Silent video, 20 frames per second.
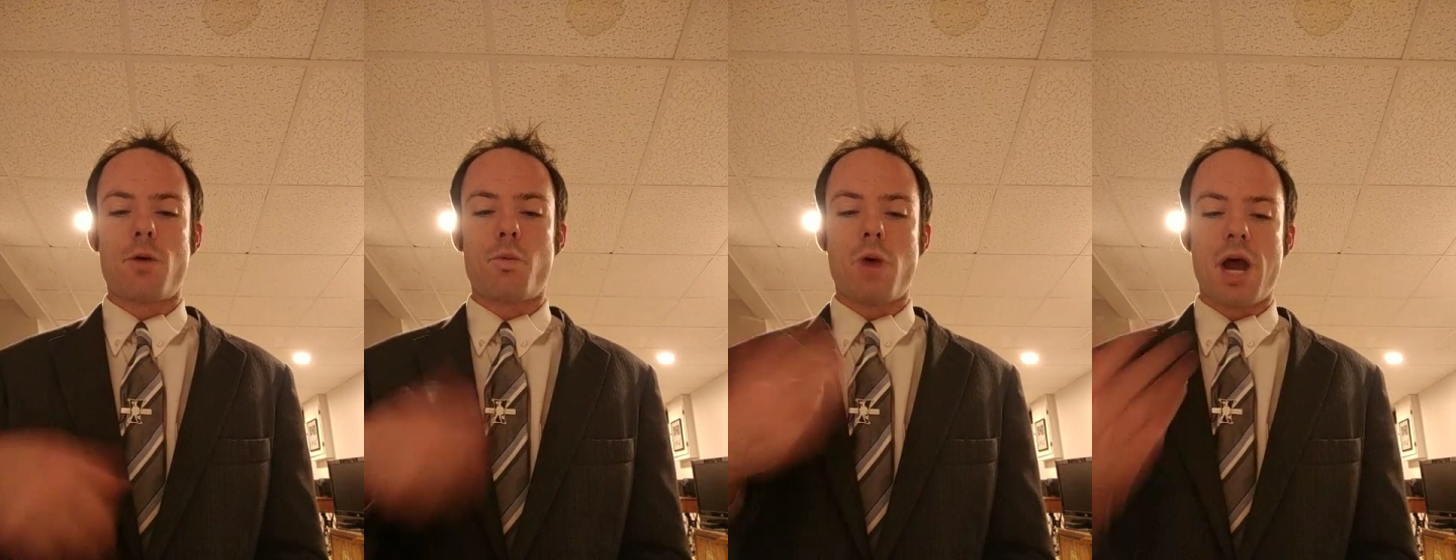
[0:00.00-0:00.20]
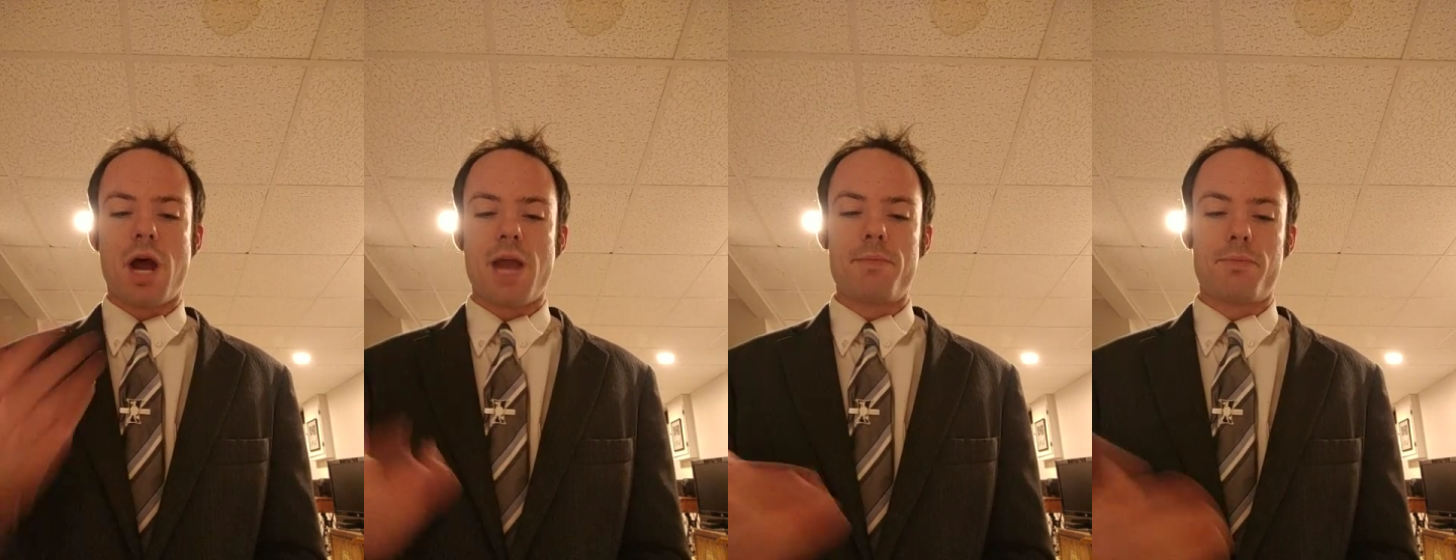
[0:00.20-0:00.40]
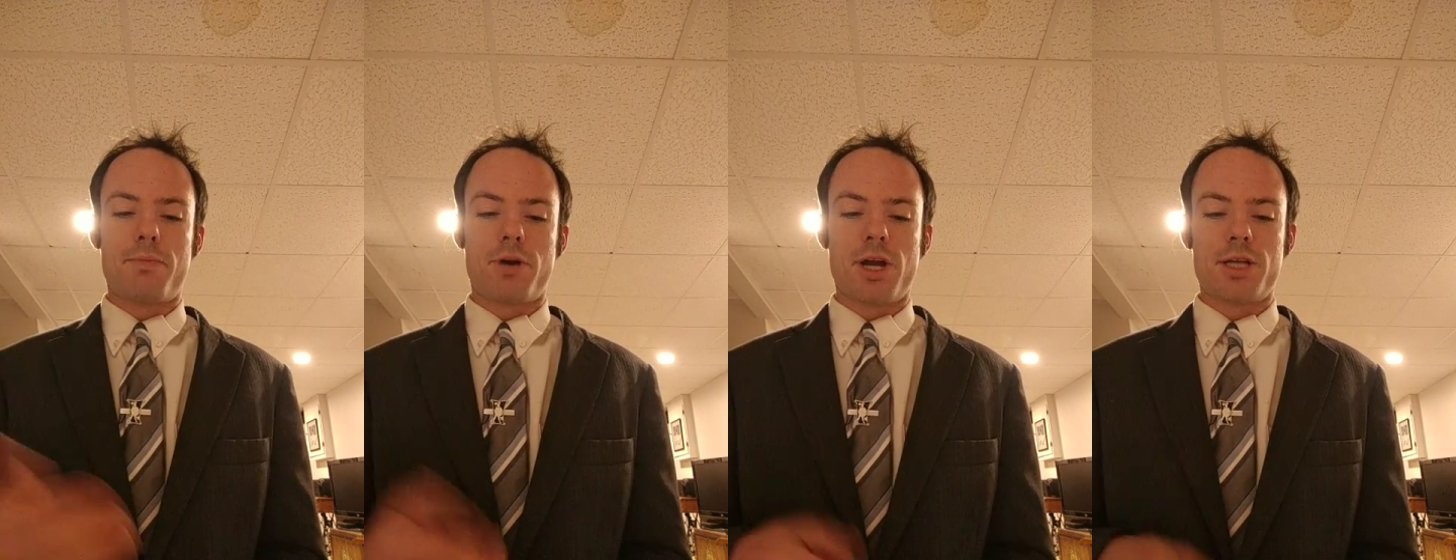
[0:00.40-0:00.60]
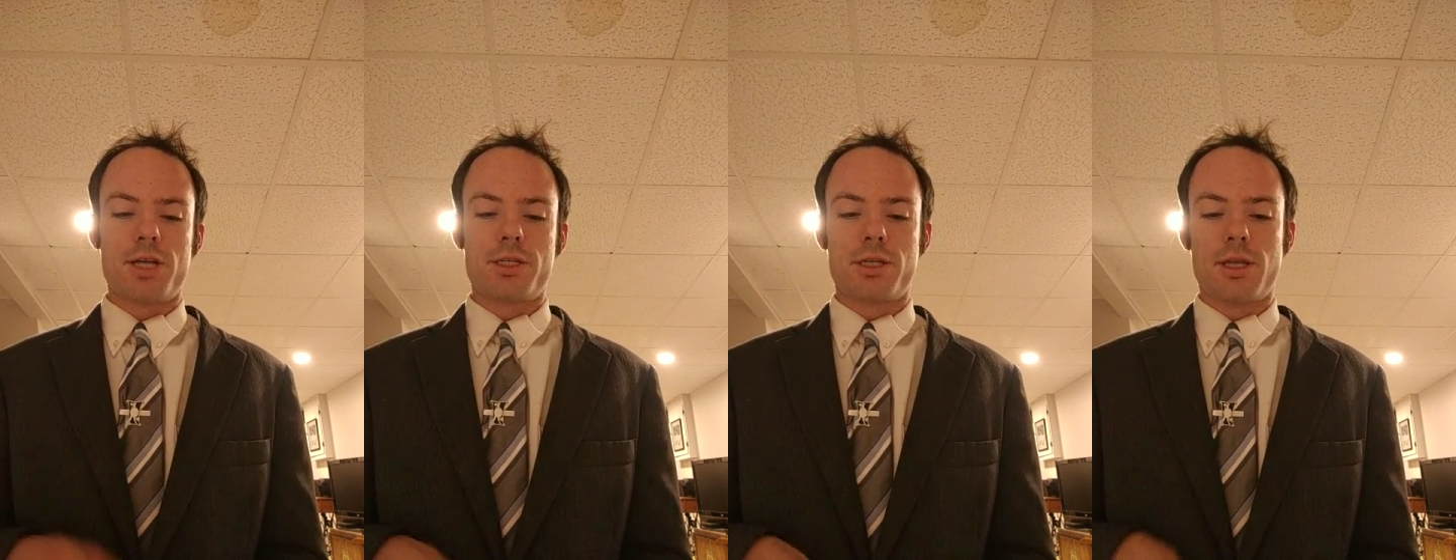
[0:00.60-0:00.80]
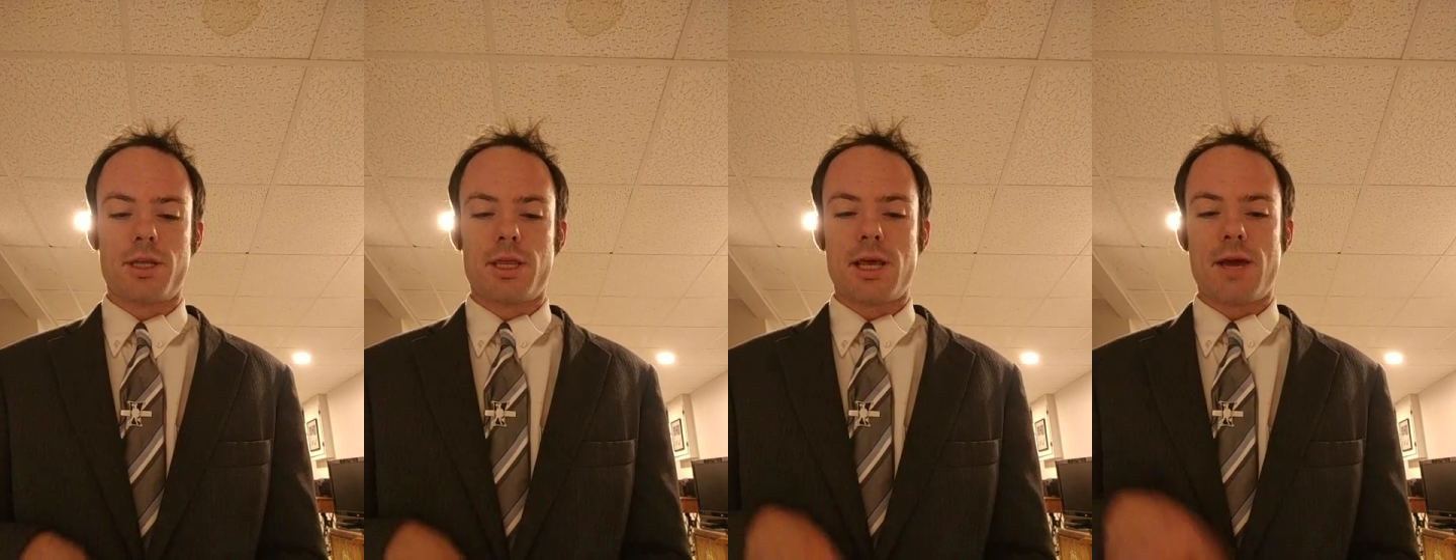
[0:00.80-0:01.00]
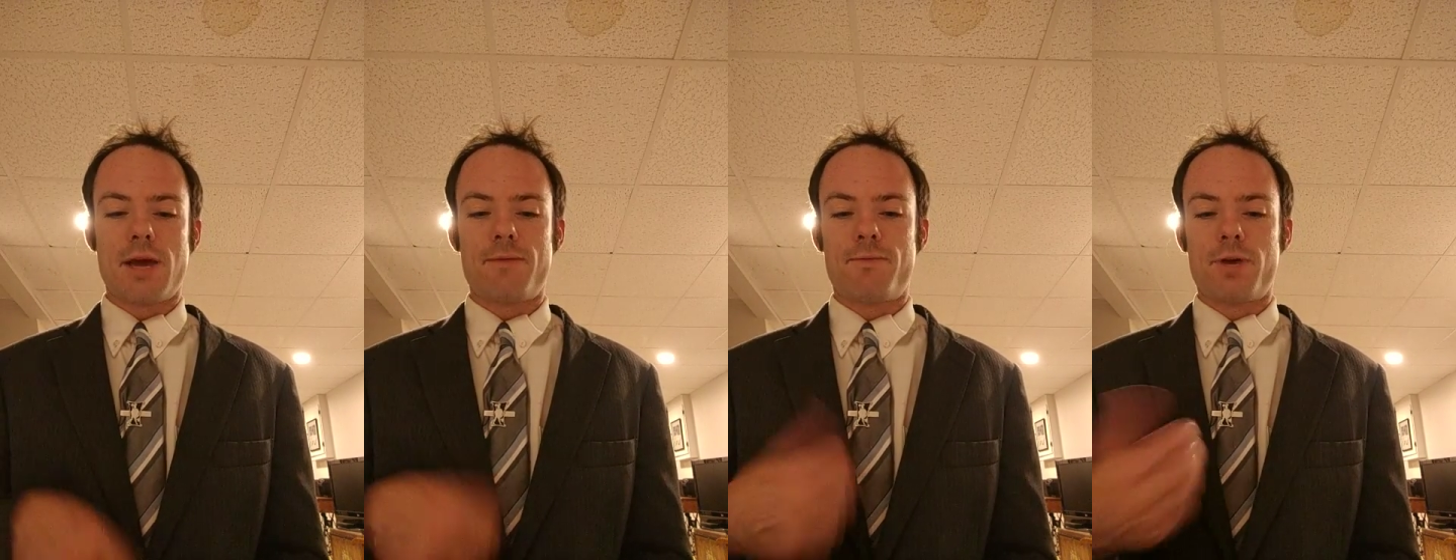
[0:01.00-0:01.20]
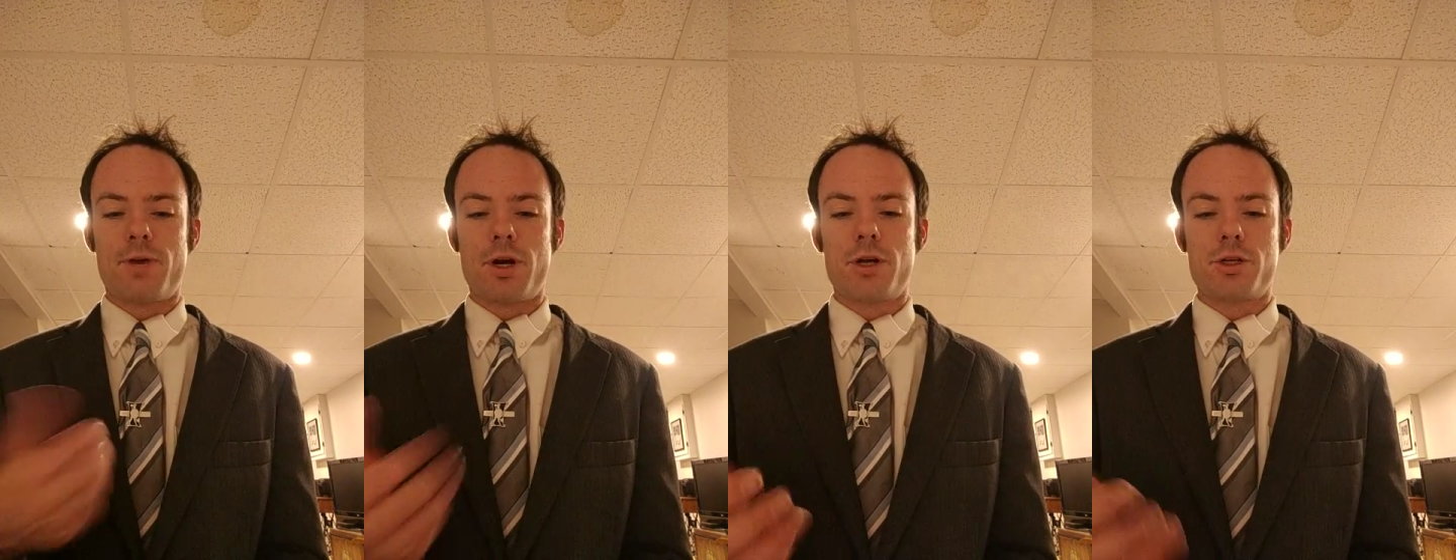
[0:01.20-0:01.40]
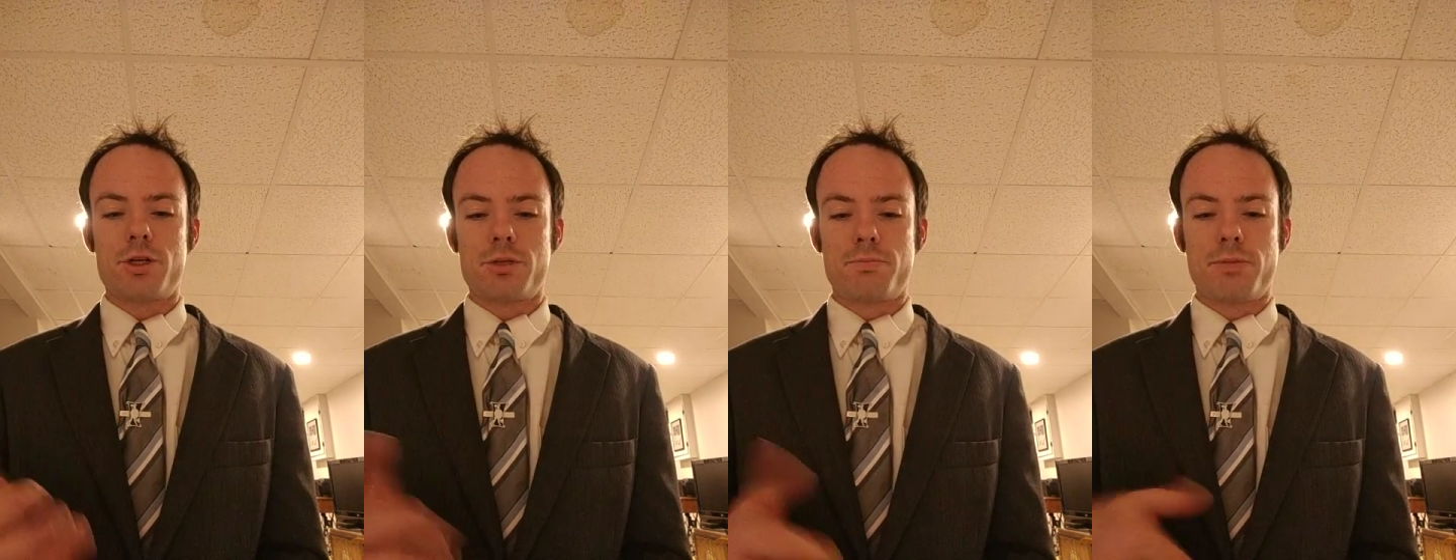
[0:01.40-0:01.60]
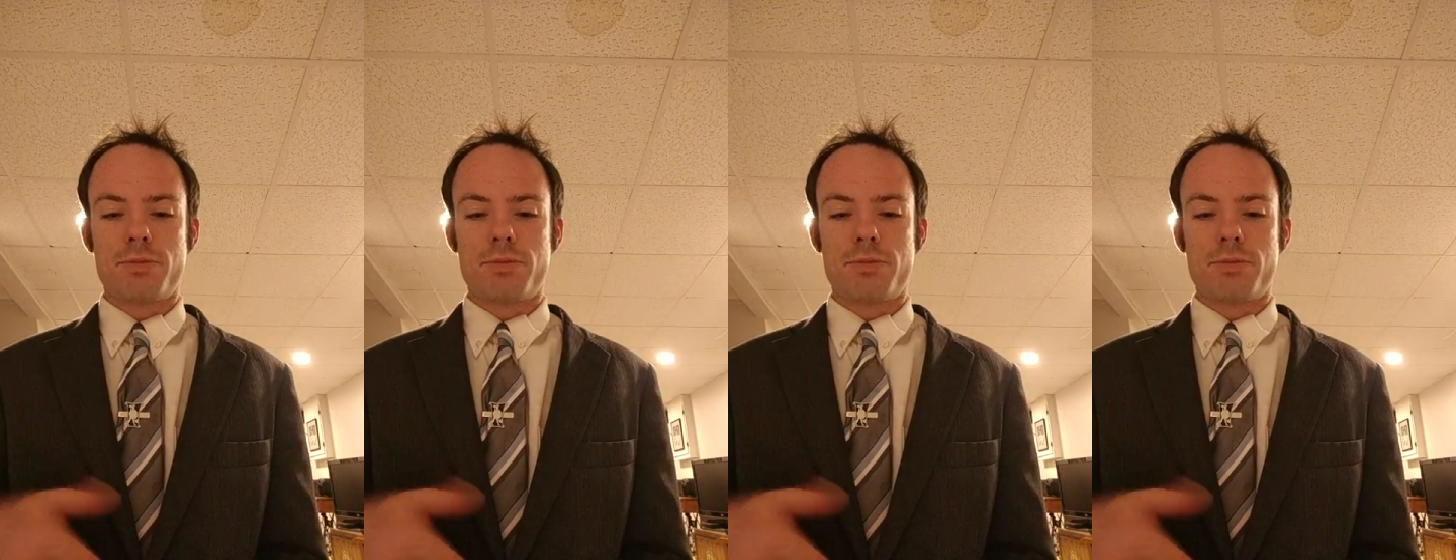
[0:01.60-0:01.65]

wine press in that verse.